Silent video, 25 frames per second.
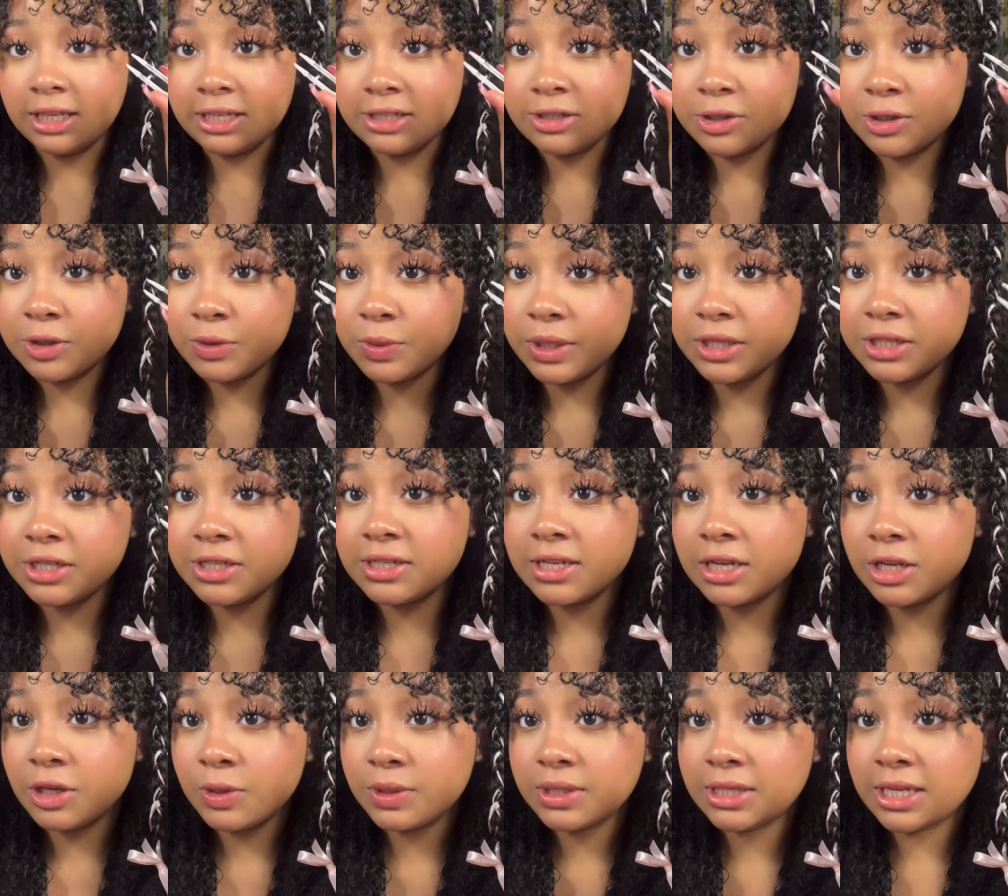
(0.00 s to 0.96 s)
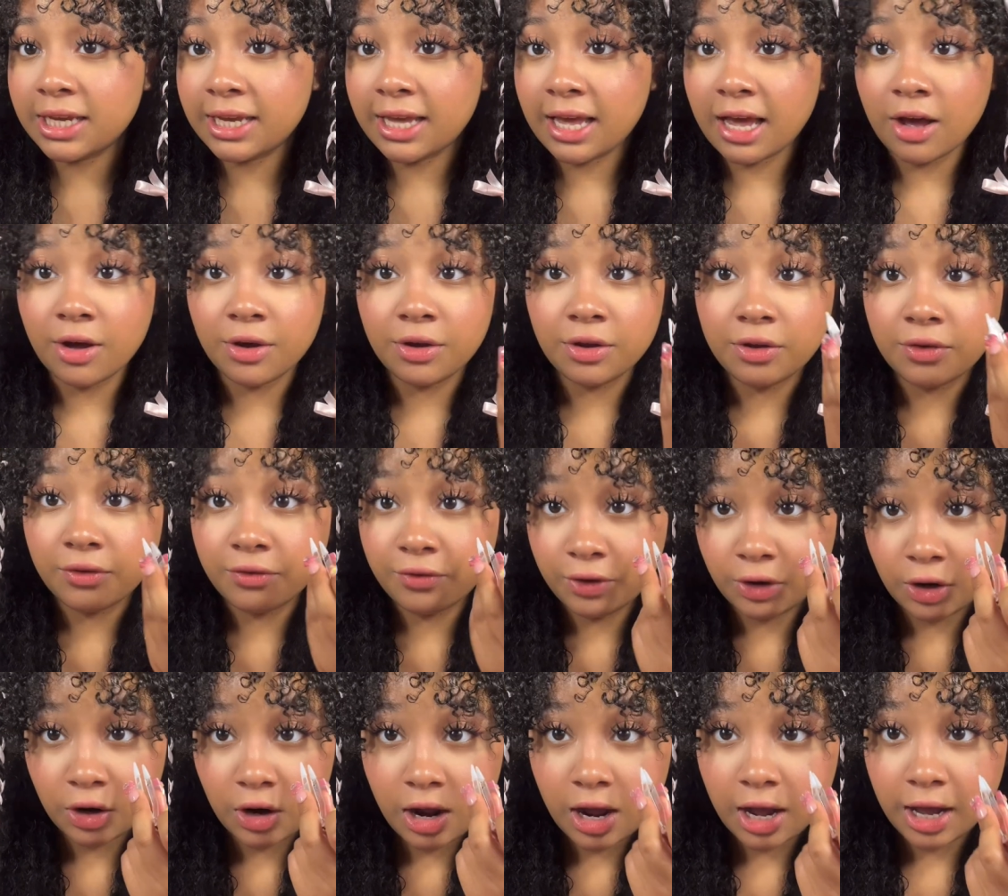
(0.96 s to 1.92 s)
these are tweezers that you take out of
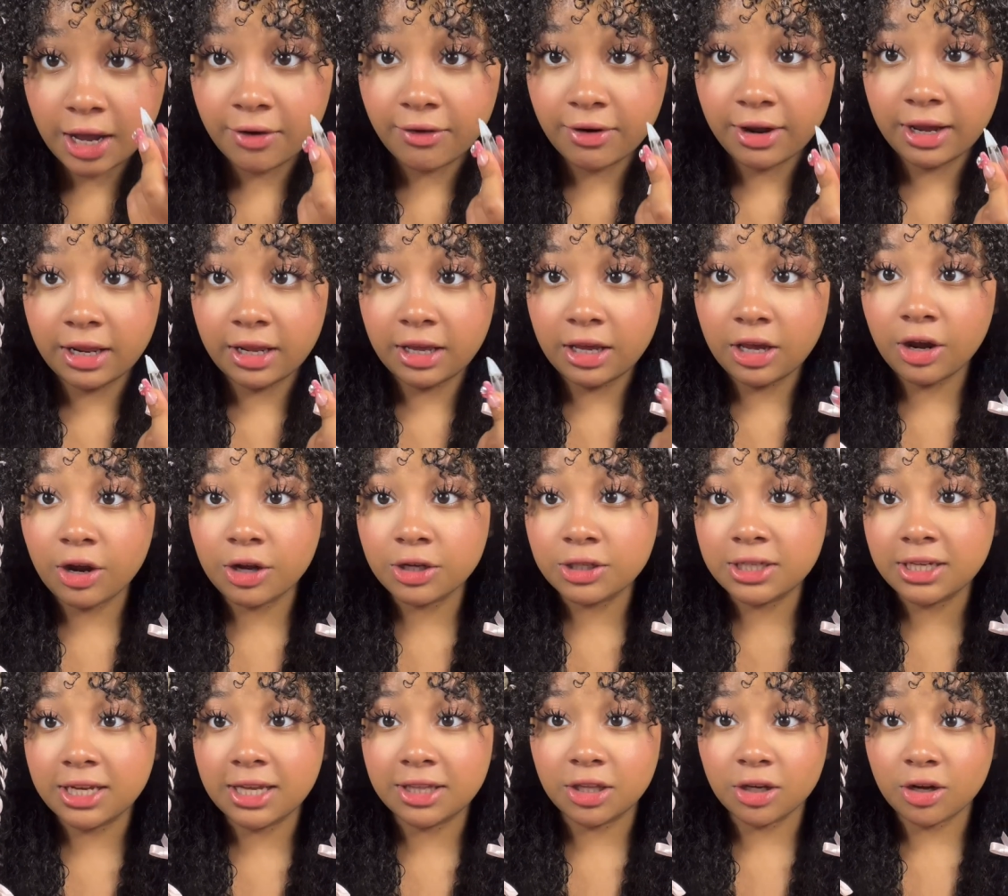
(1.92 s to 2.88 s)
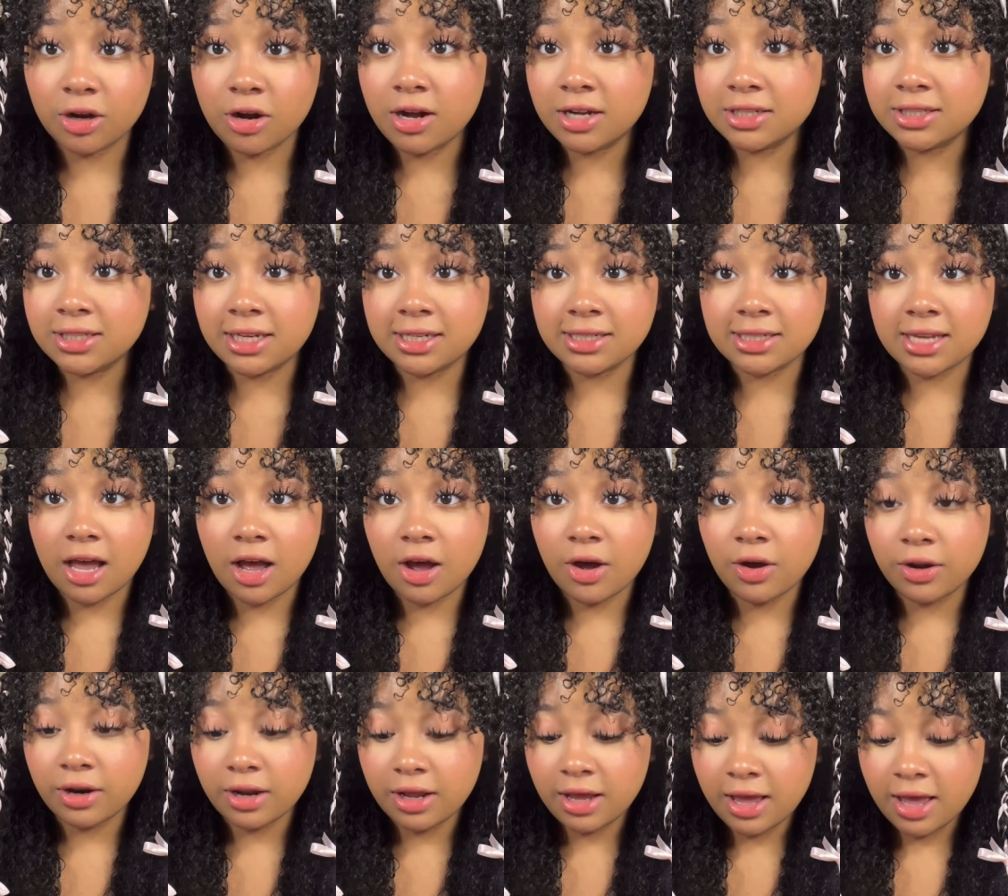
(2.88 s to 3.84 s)
your eye right here to get the contacts
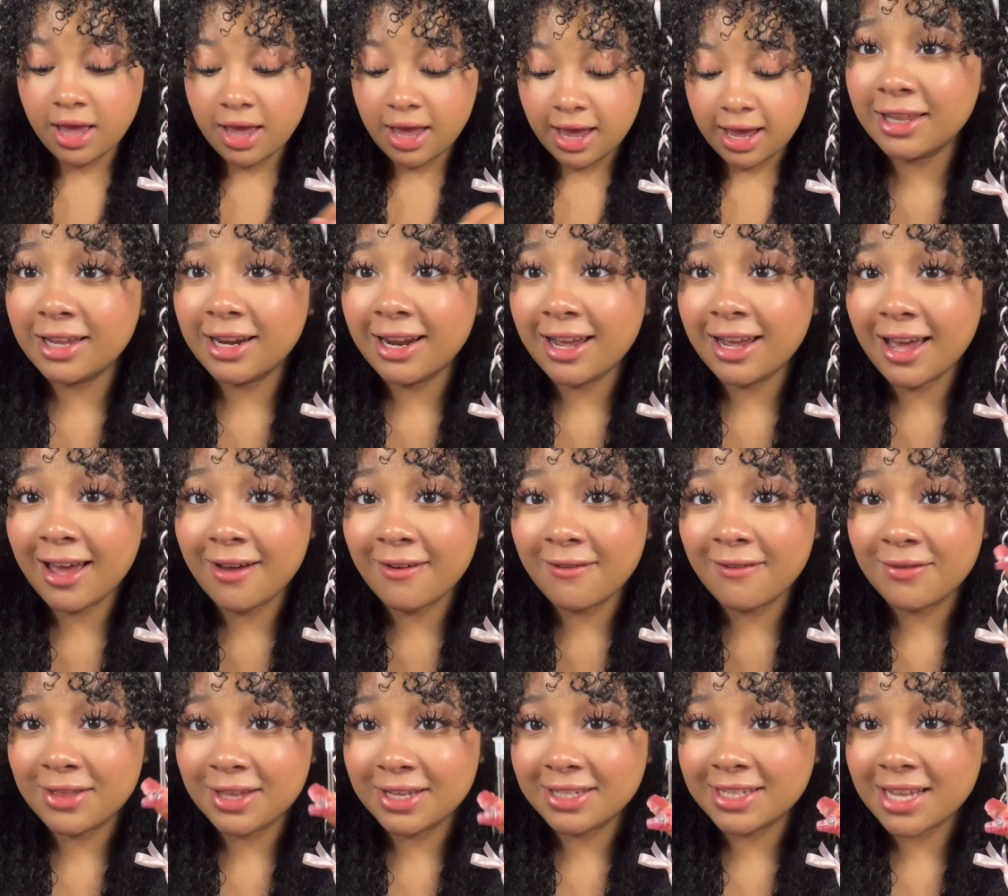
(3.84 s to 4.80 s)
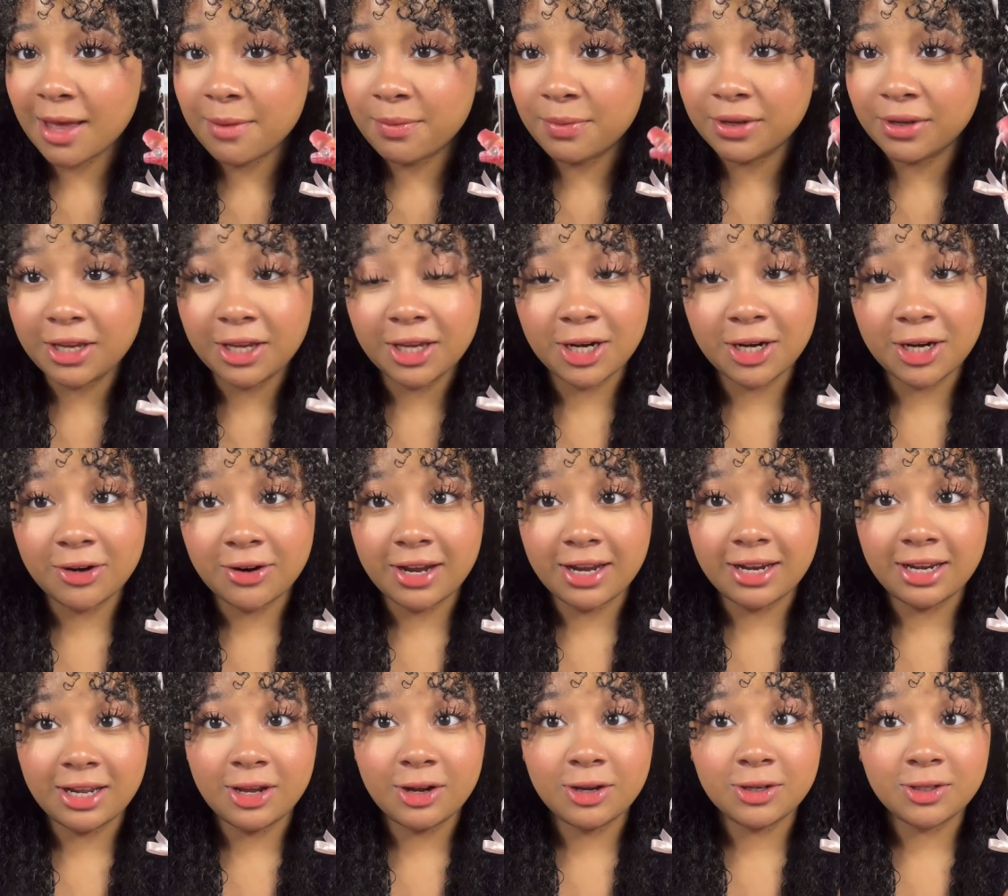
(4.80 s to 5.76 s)
out. And then I have this applicator
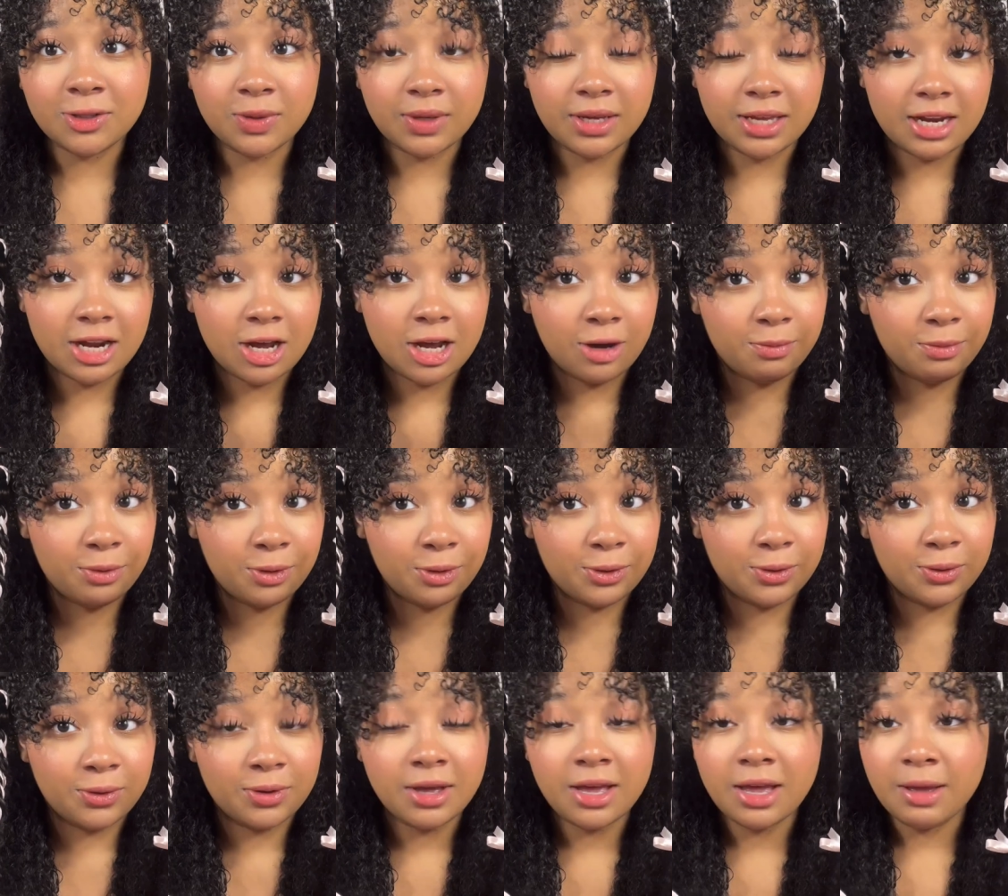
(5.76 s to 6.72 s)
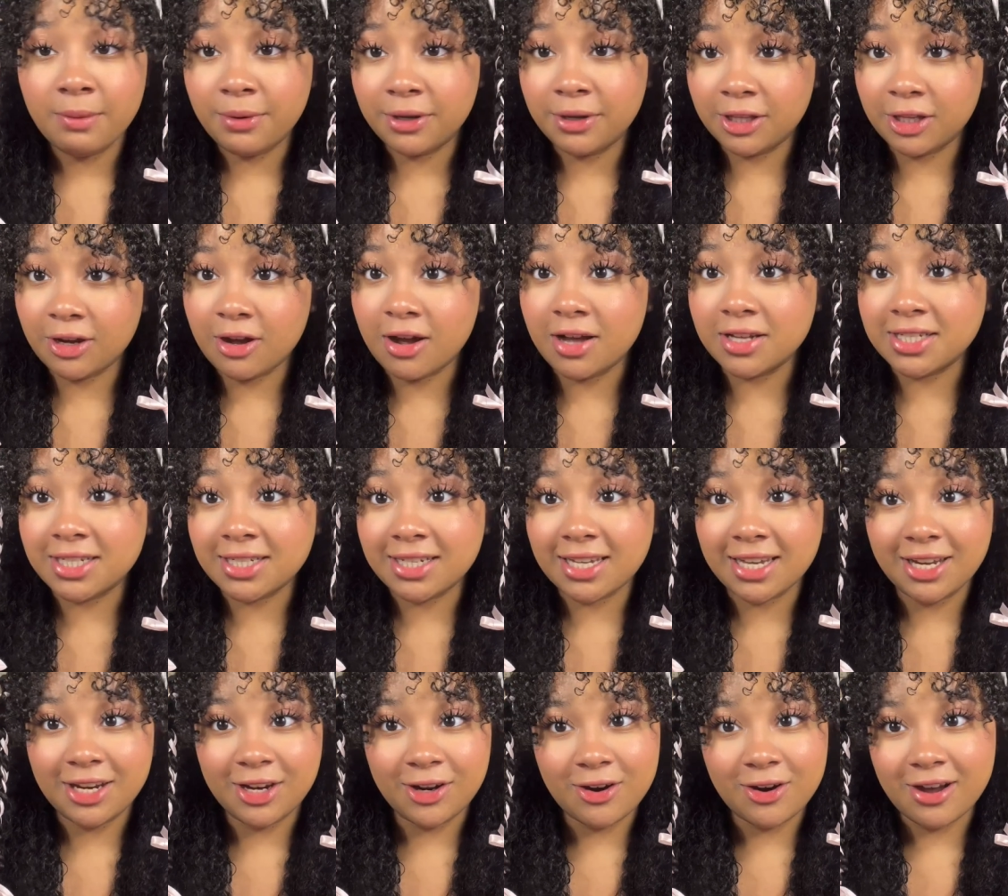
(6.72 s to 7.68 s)
right here so it can help you put the
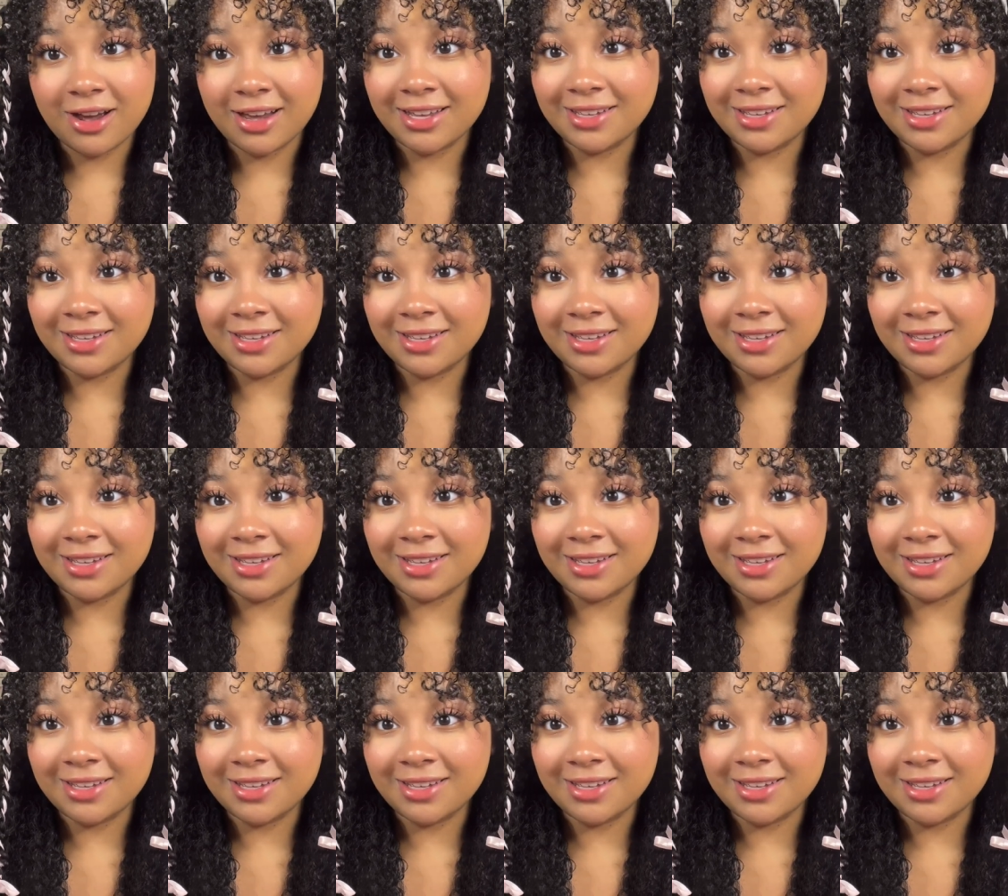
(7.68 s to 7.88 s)
contact in your